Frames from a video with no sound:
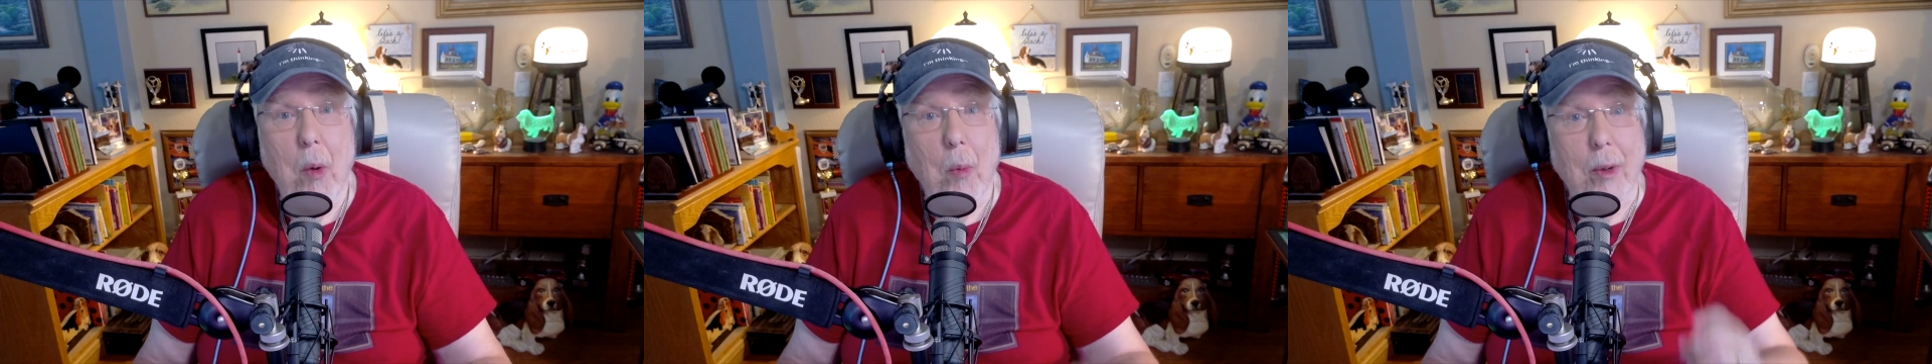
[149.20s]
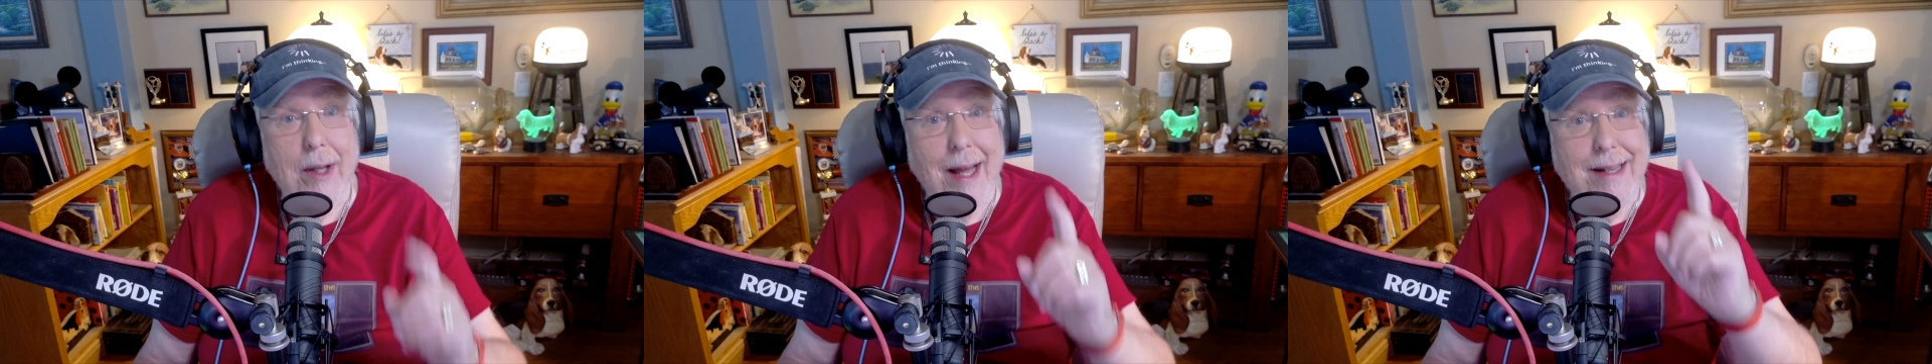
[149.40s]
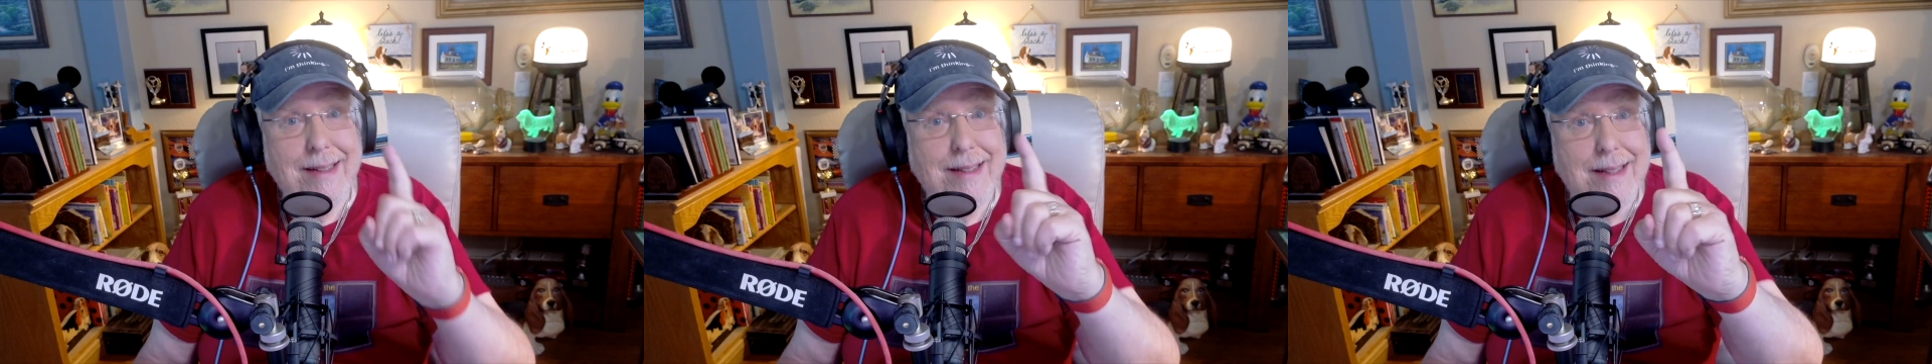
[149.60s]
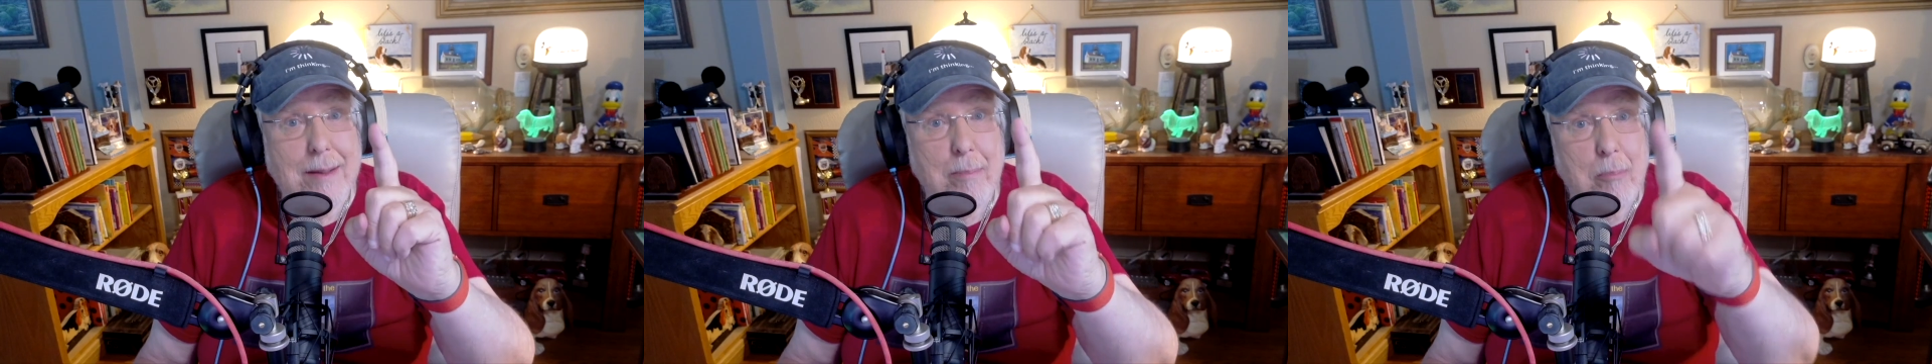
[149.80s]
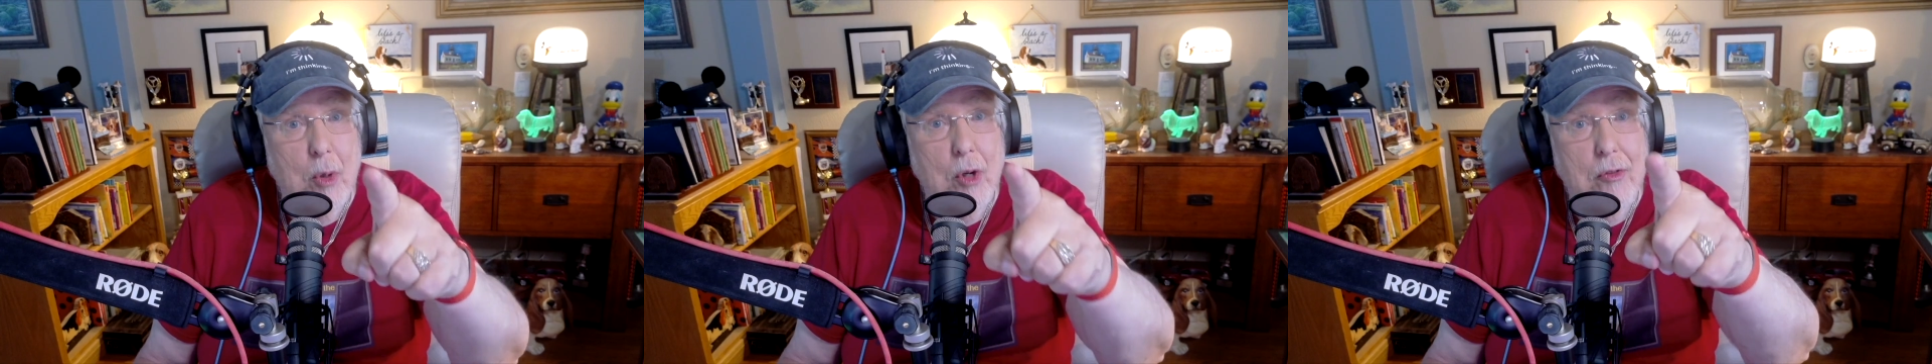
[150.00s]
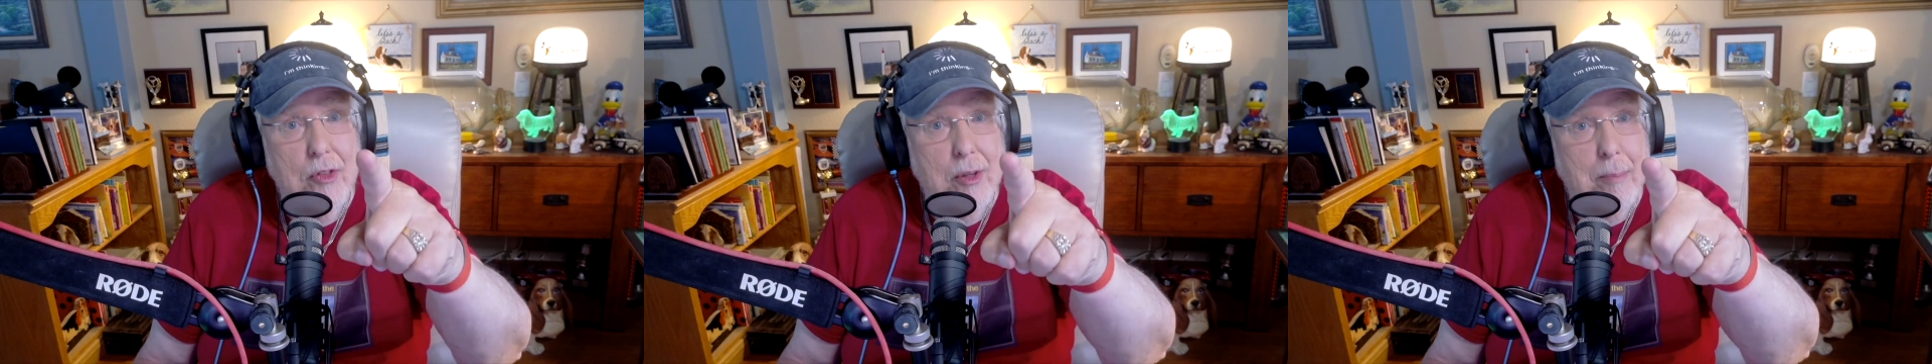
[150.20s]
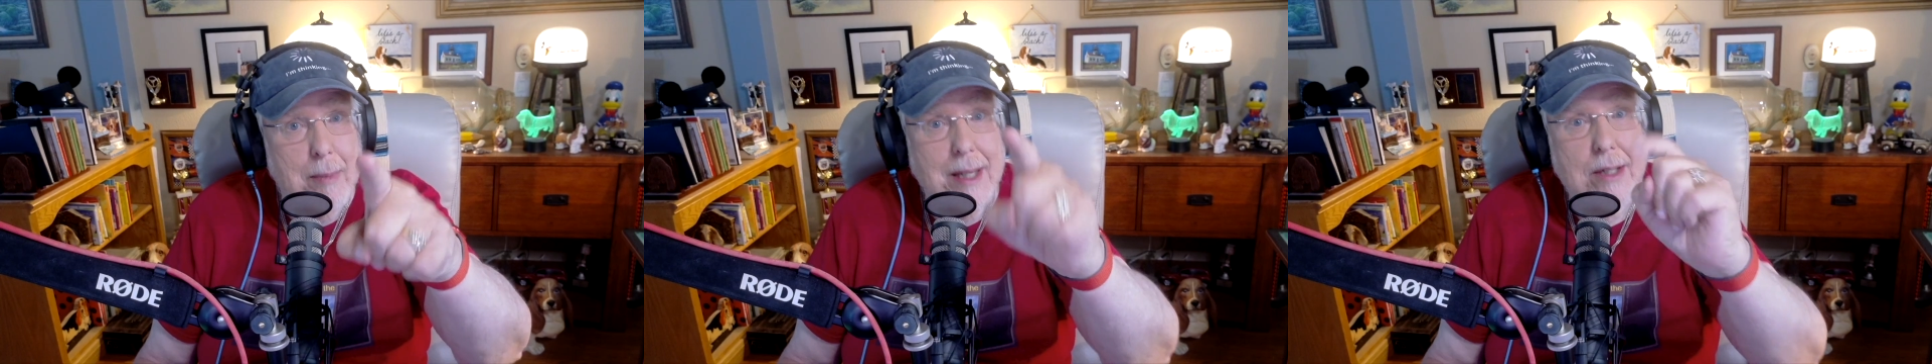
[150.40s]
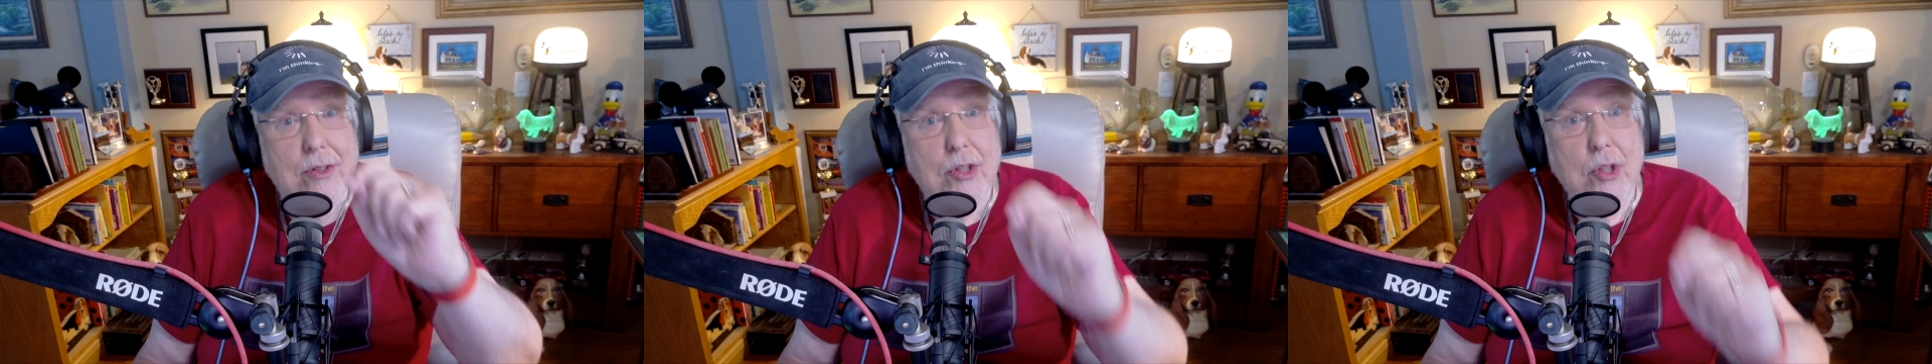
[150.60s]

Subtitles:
Well, I did move the Meet